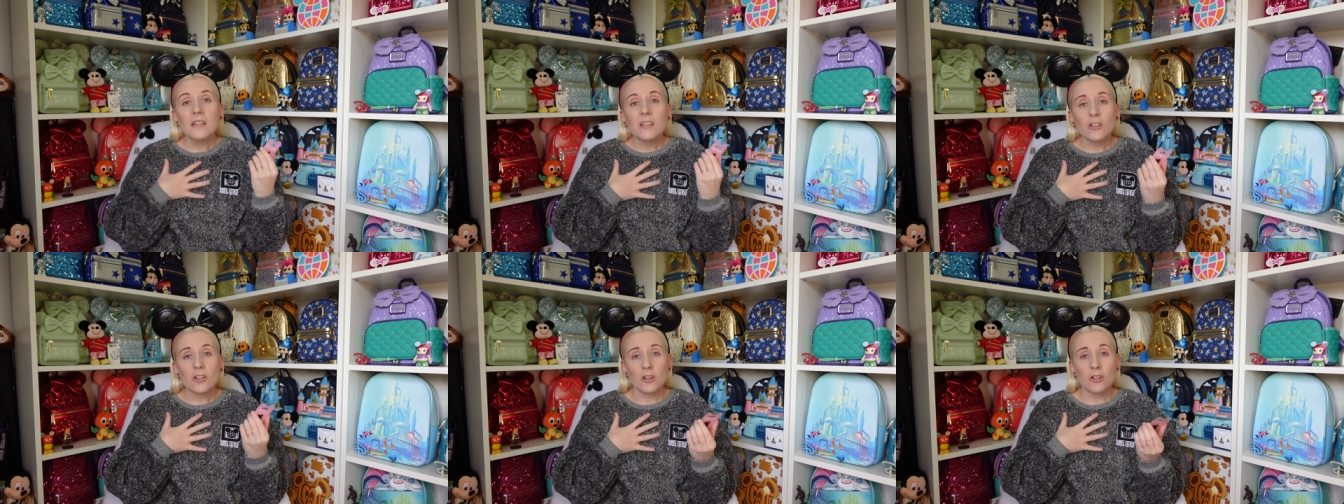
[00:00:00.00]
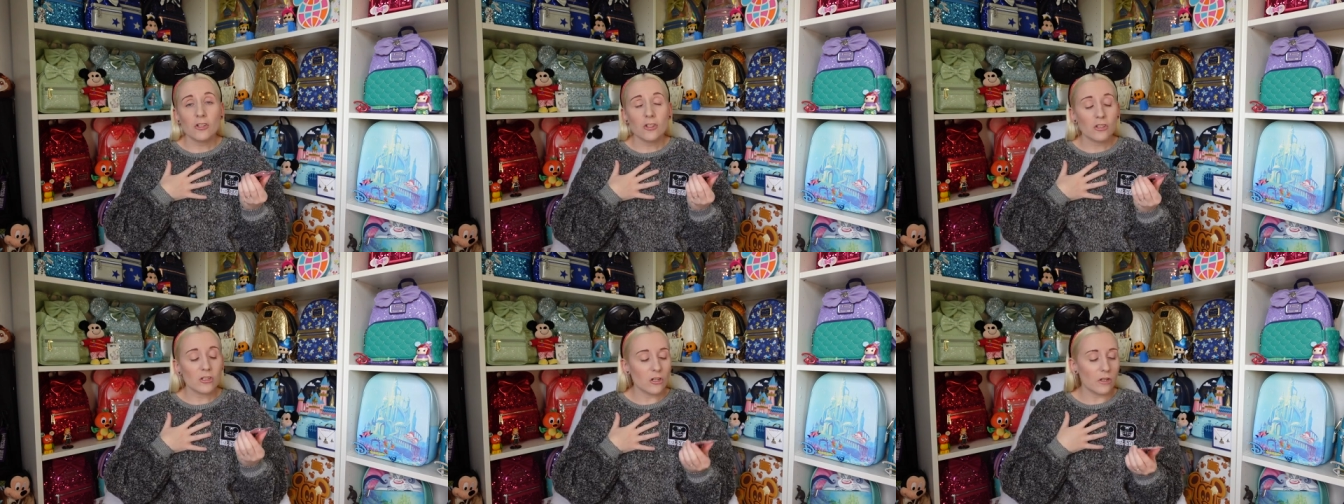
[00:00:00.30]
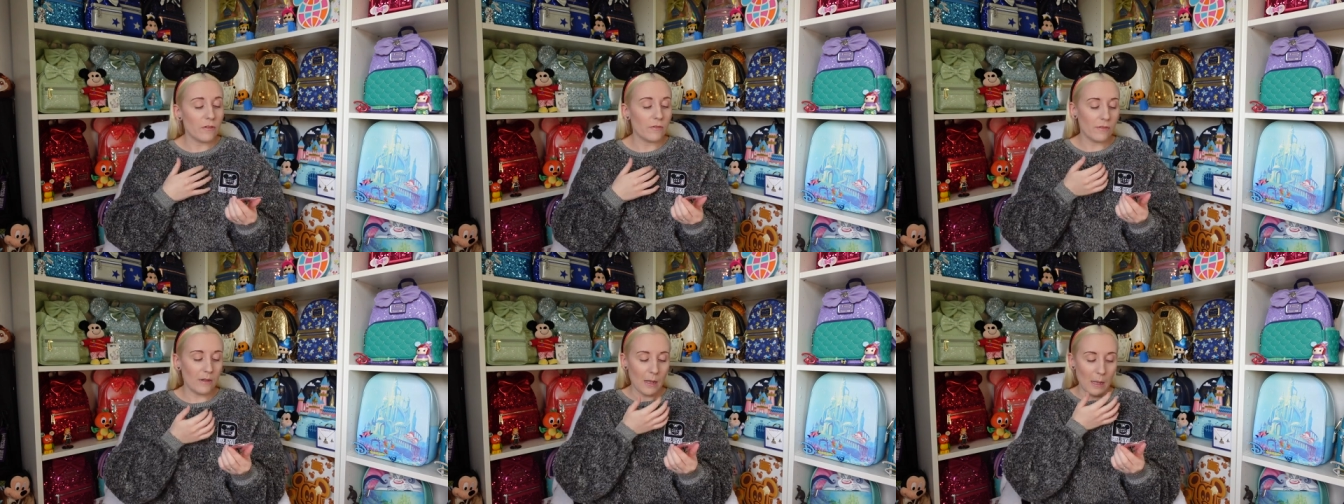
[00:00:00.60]
that I just
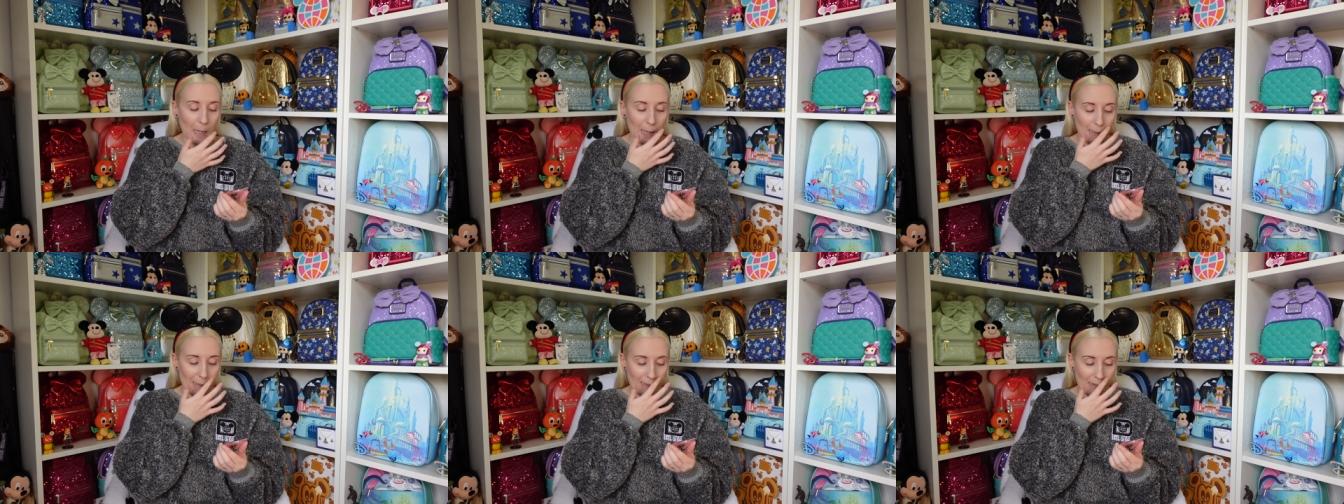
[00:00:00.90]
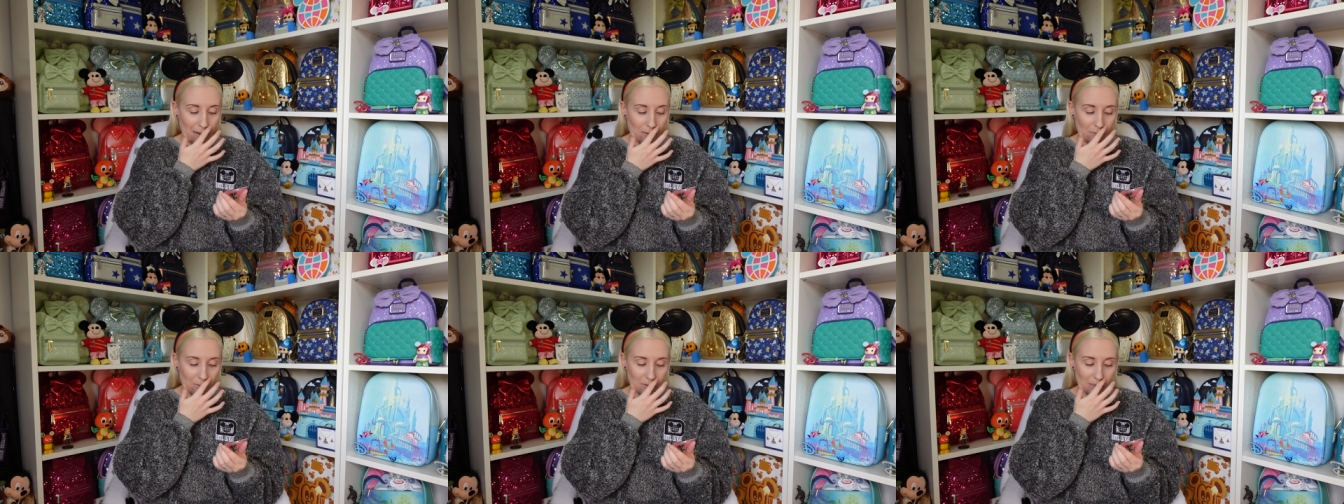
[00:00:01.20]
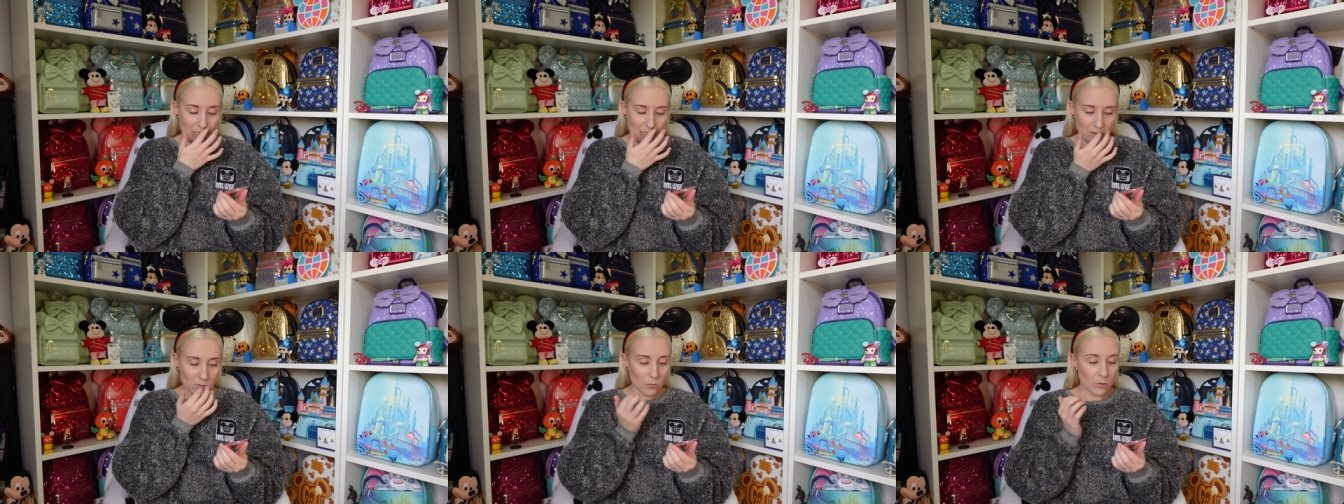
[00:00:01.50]
love. Now
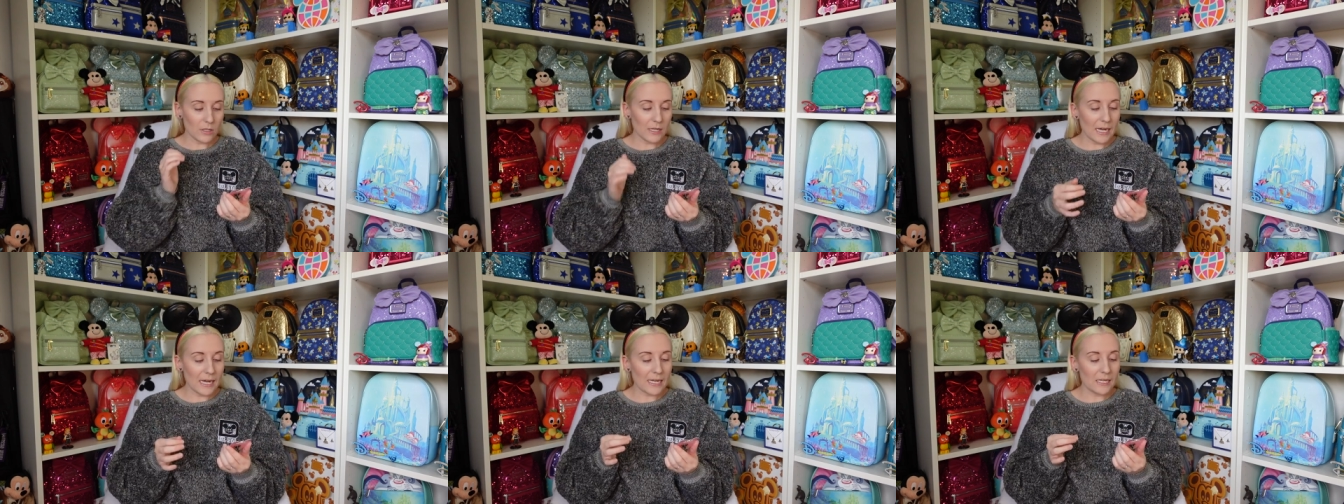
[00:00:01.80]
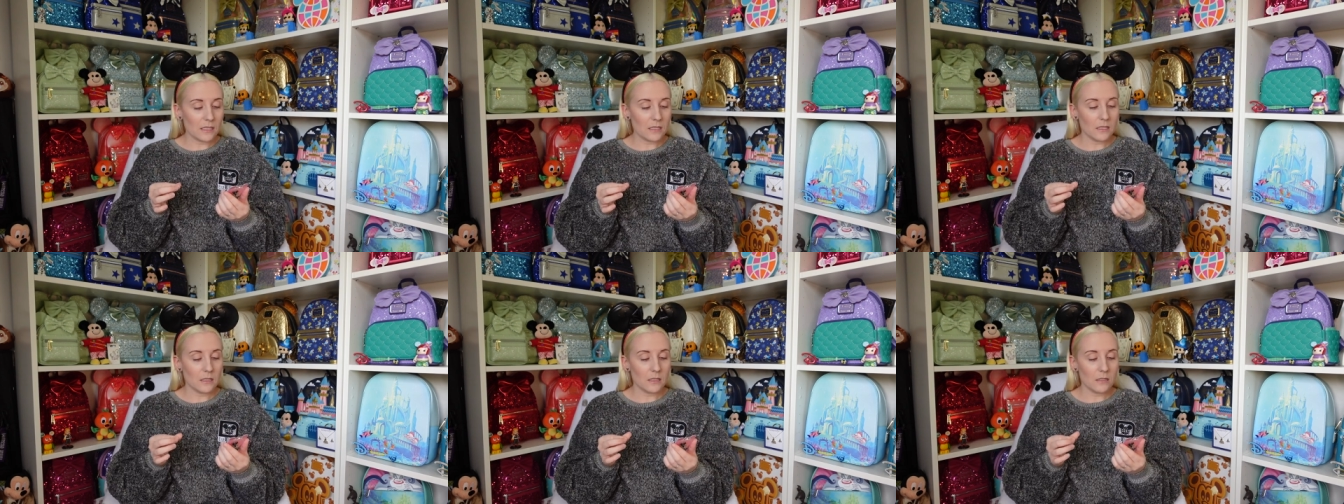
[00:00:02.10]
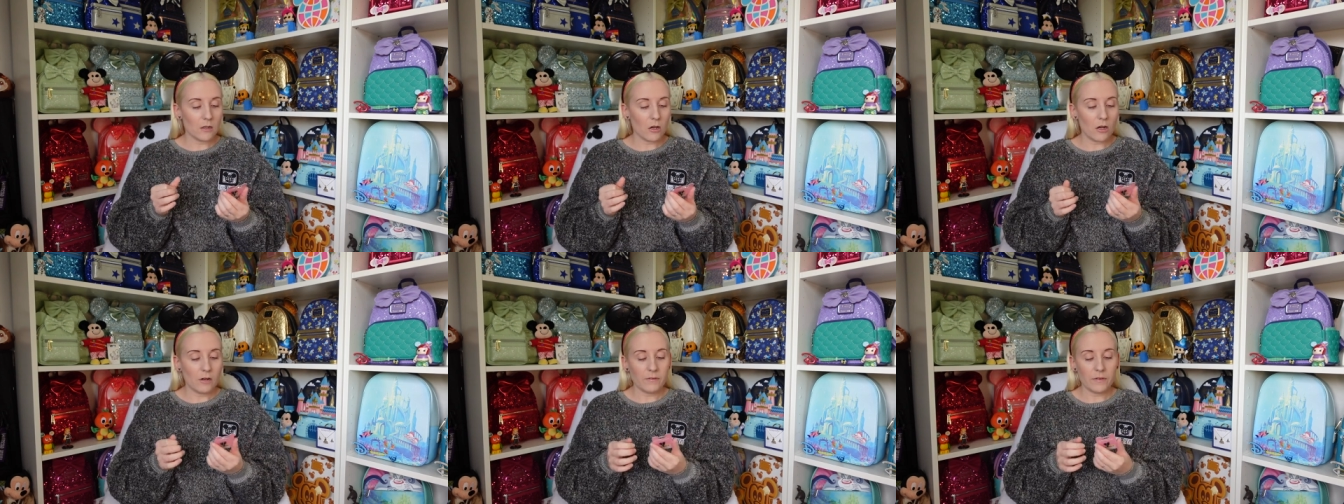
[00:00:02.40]
this one is
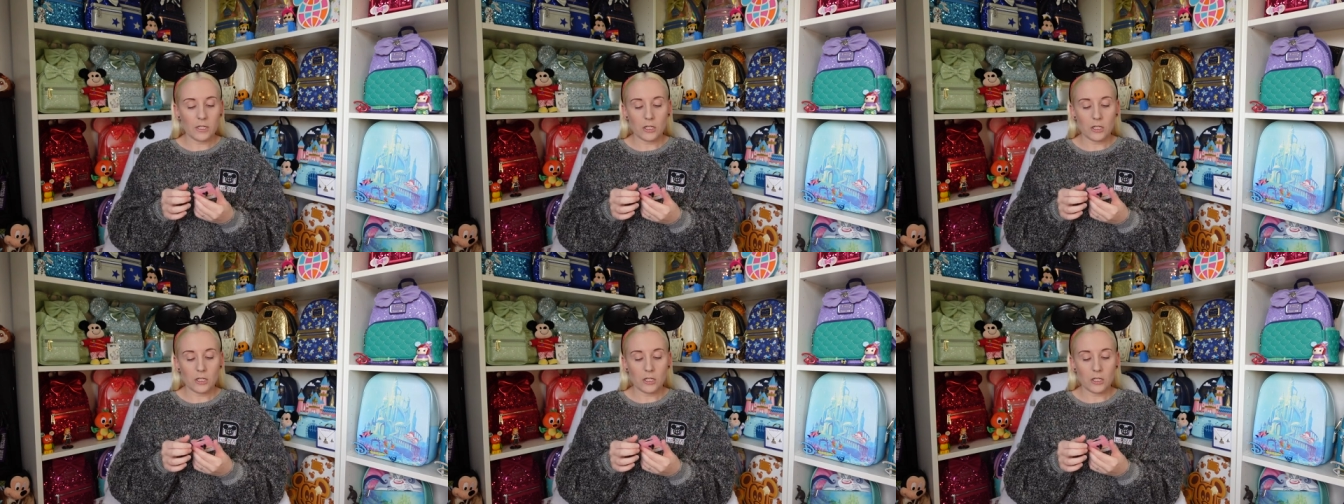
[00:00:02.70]
kind of